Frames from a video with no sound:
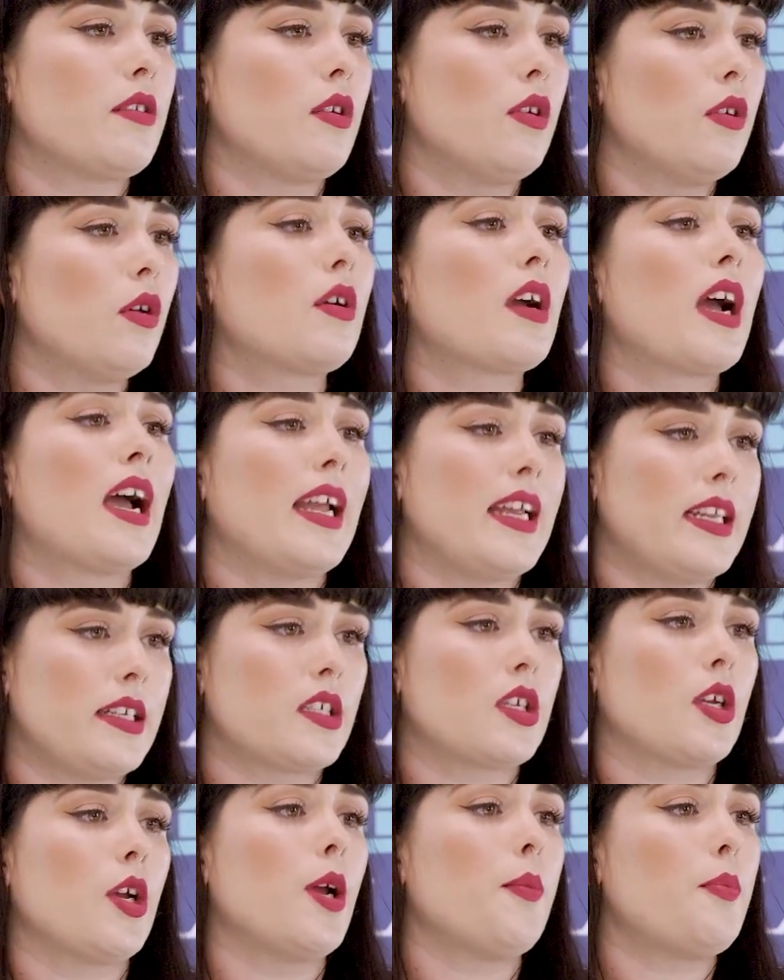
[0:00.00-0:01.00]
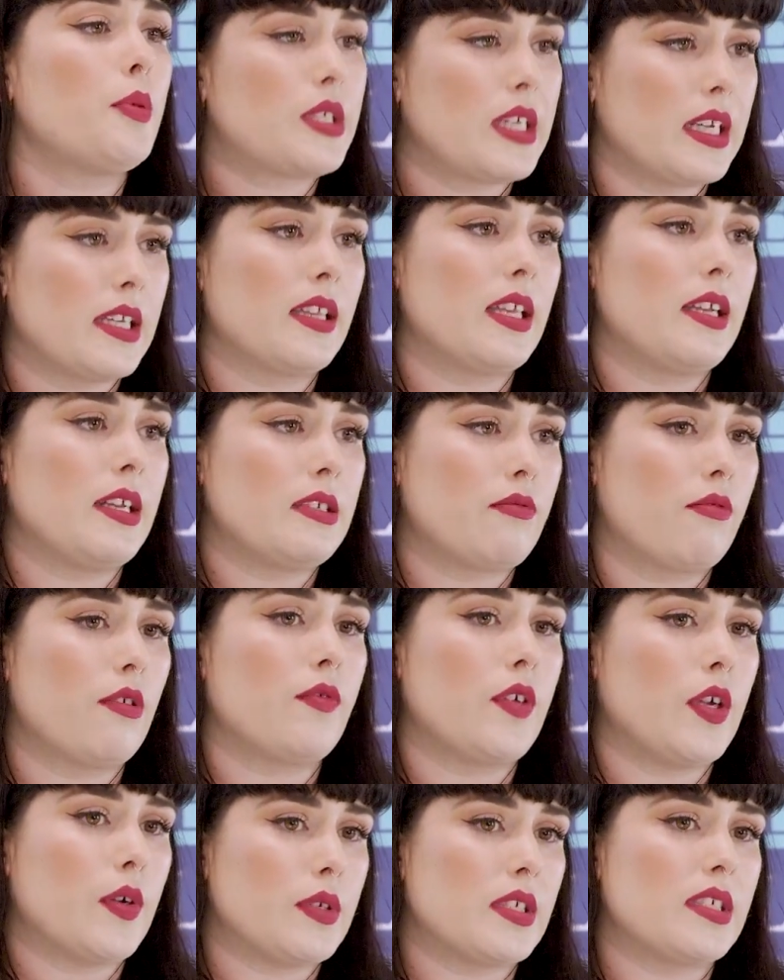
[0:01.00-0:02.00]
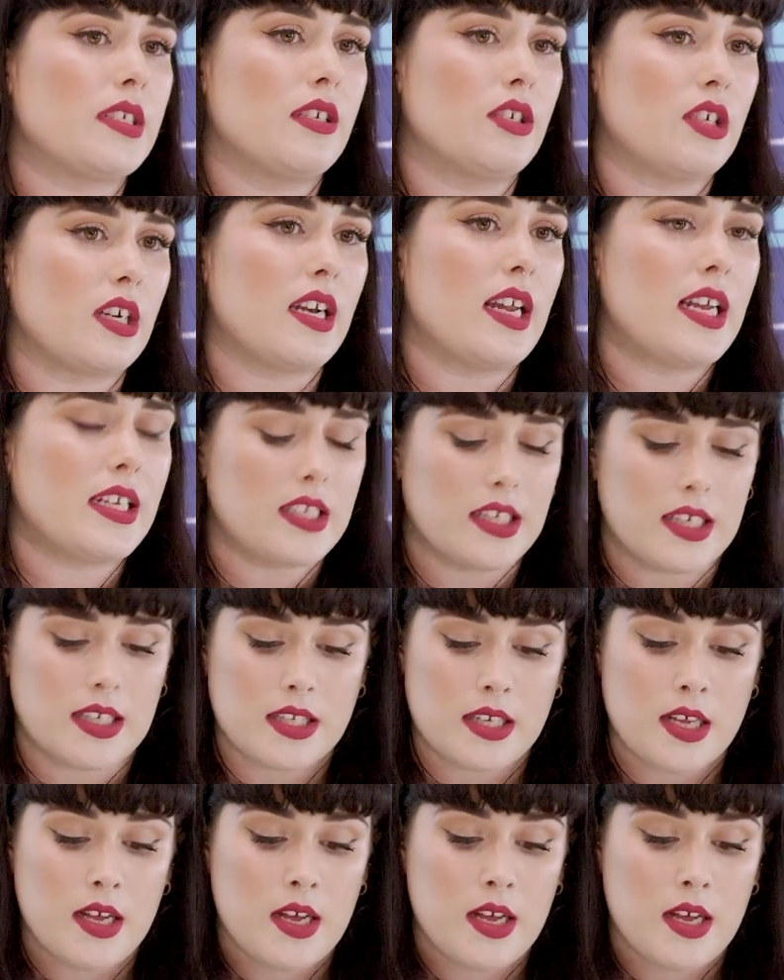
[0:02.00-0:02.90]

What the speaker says: look at interpreting these review decision letters.